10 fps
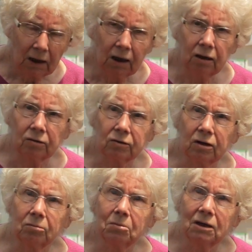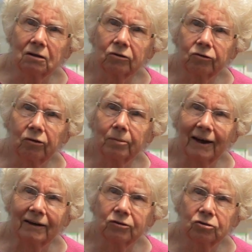8 or 10 meals from
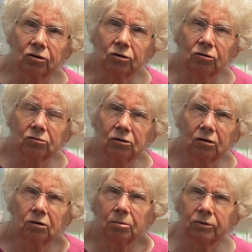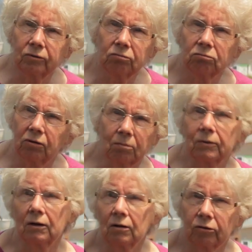that, you know, and then there was
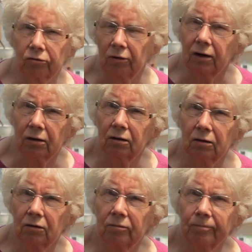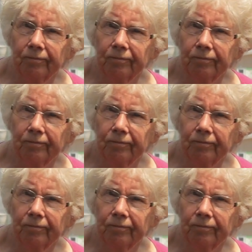something else ready, you know.